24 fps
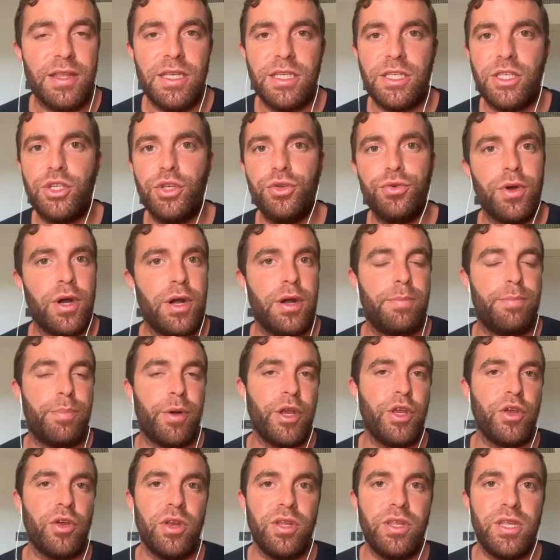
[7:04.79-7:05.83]
These two are
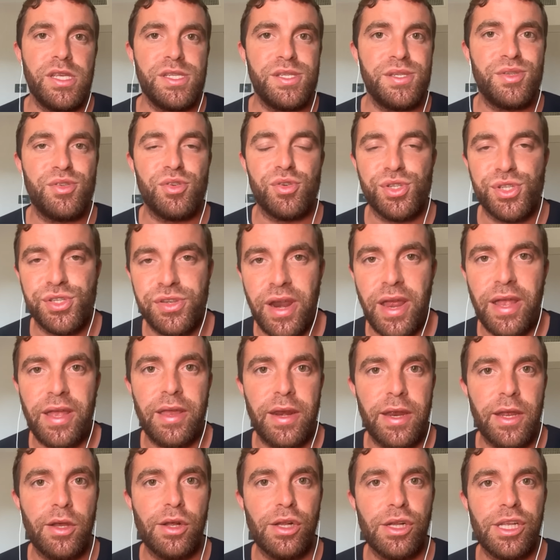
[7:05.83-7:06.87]
priorities, so
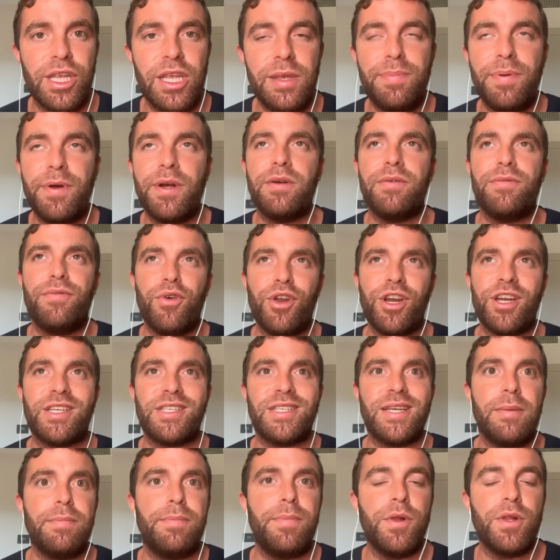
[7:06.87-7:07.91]
striker and goalkeeper. For
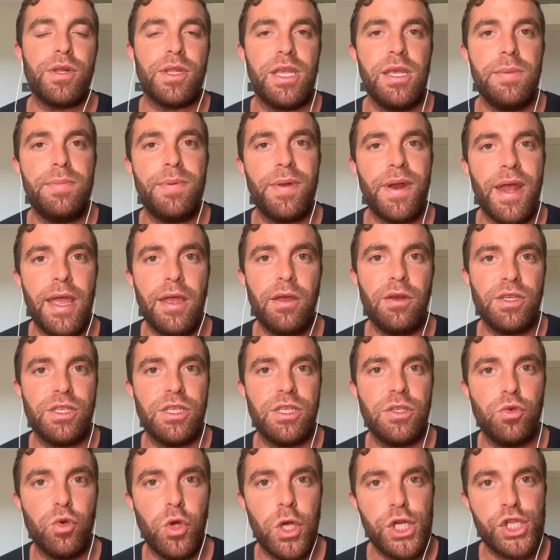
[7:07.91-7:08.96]
example, keep an eye on the
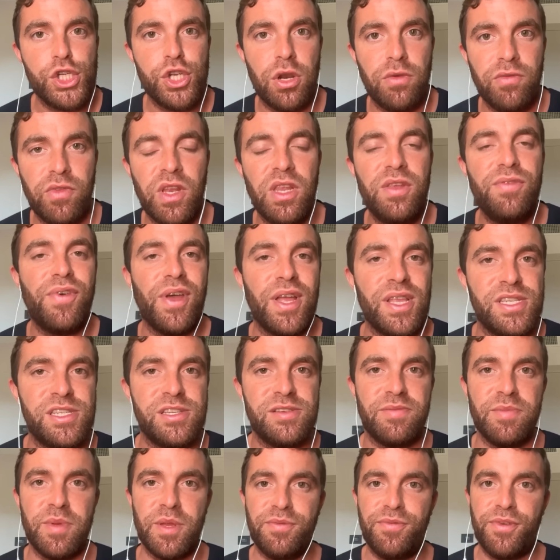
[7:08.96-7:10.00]
situation of the defensive
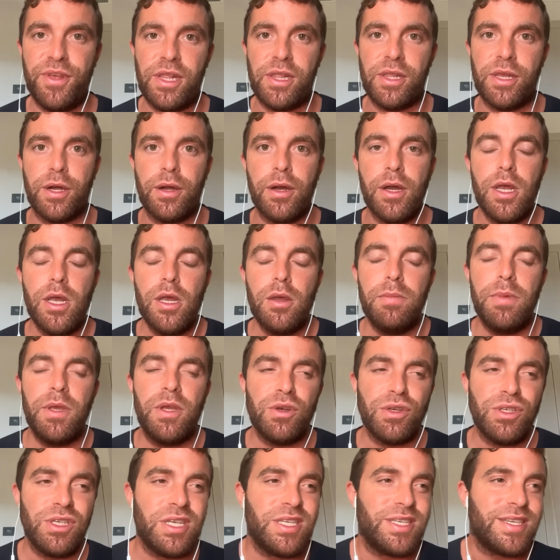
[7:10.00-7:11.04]
midfielder,
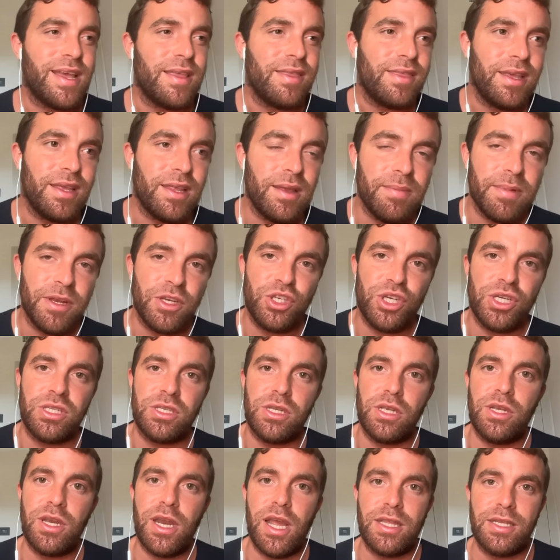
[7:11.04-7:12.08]
because it's something that Manchester
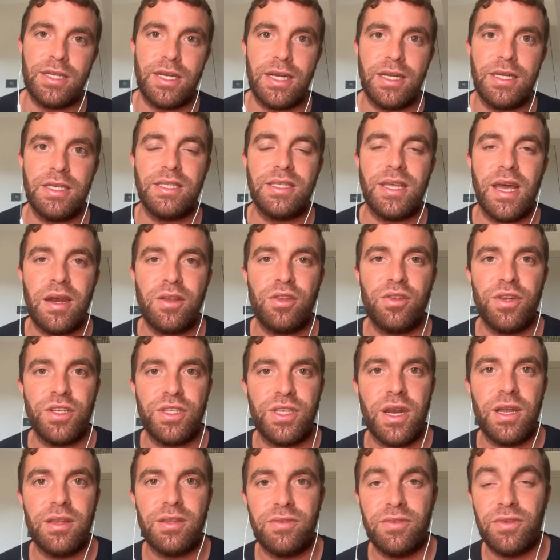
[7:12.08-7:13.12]
United at the start of
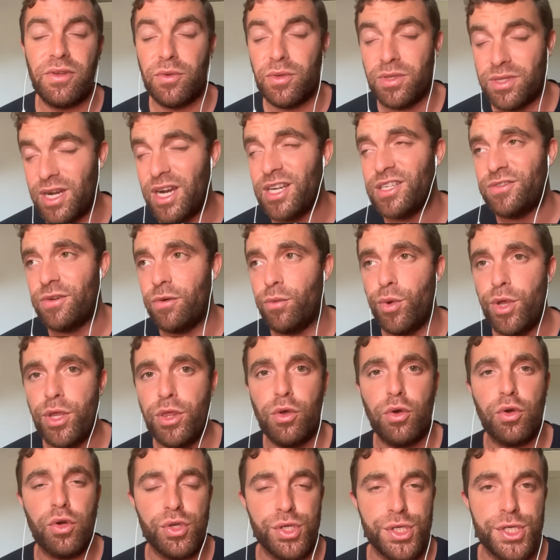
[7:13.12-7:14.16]
the transfer window
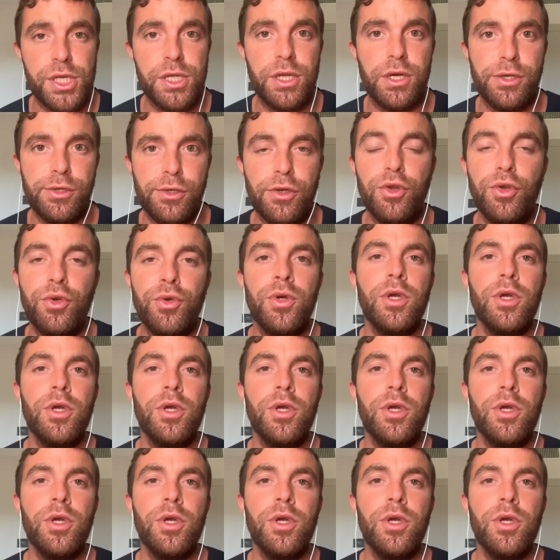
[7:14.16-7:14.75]
considered to do.